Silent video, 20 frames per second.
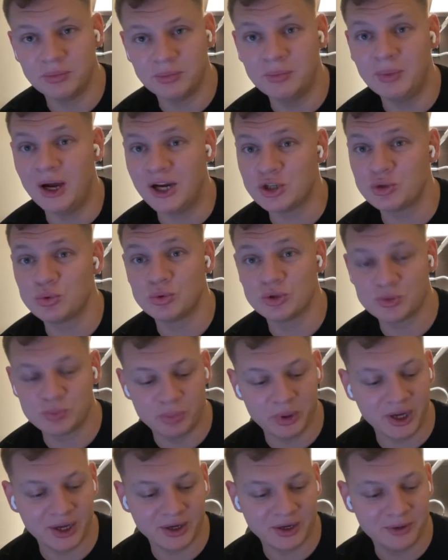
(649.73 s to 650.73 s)
match was
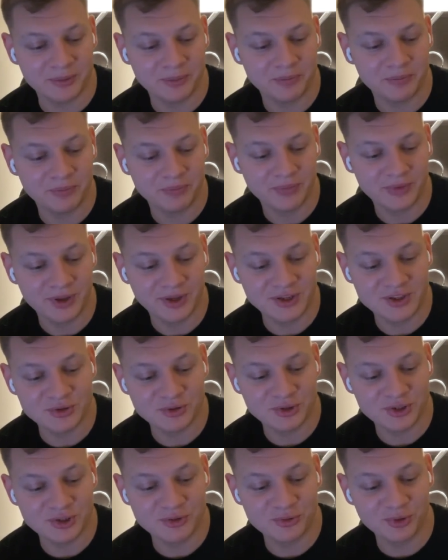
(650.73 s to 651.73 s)
big. It's
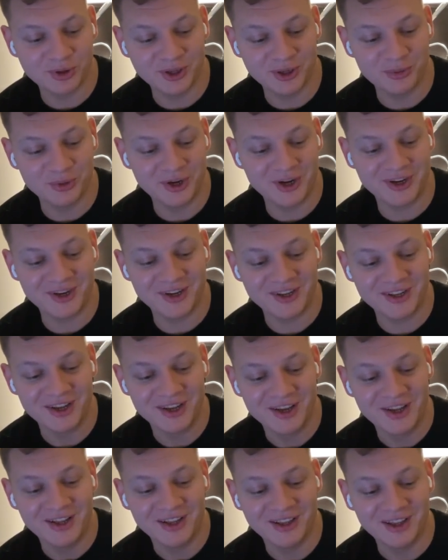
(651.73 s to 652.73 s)
it's really weird that
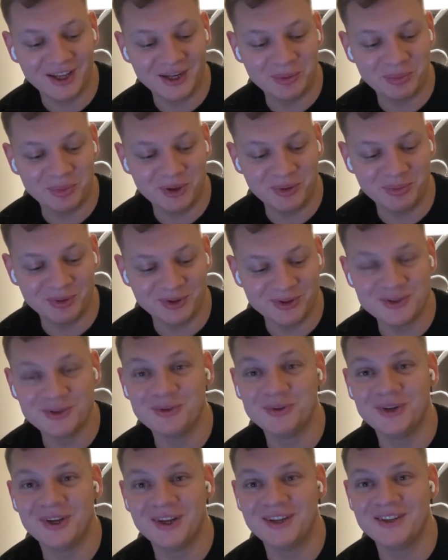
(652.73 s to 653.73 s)
a lot of people
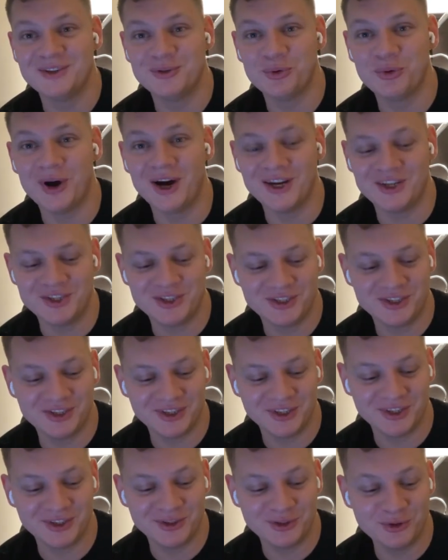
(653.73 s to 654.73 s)
tune in to watch
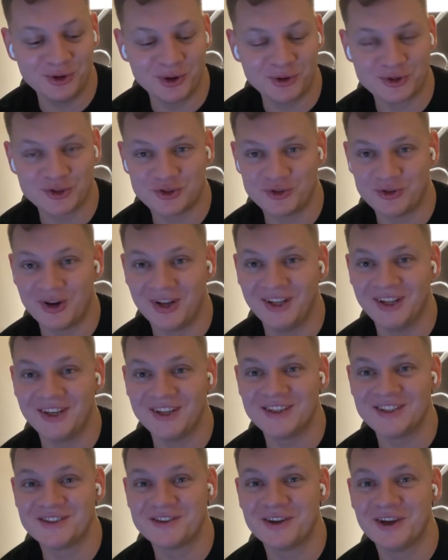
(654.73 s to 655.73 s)
uh, two
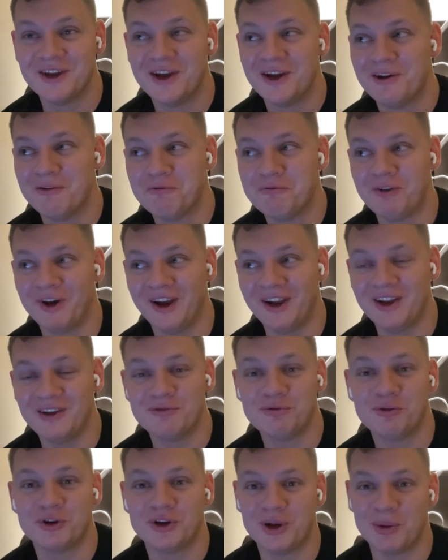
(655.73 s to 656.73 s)
Australians
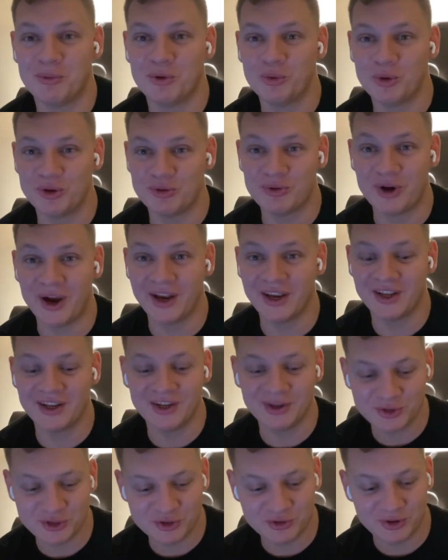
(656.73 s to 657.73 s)
fighting for number one rank
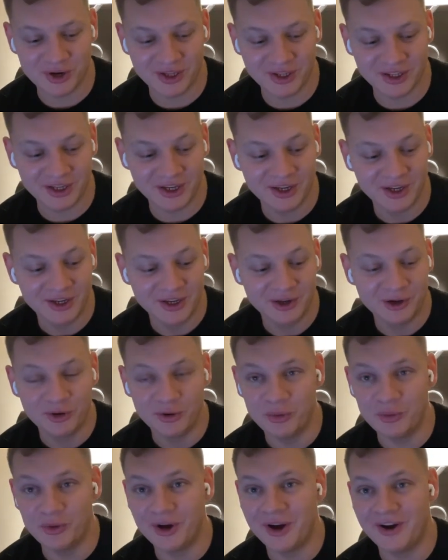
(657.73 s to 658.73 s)
in Australia,
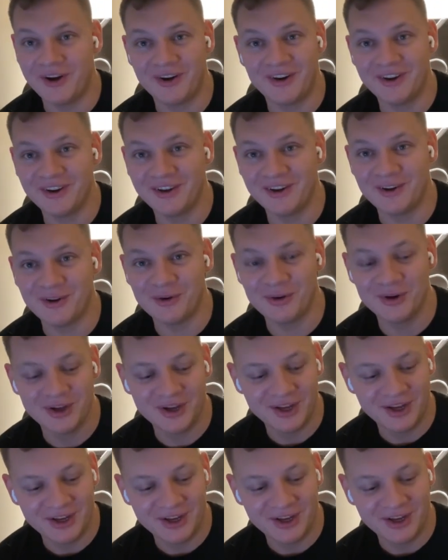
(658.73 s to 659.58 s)
where you know,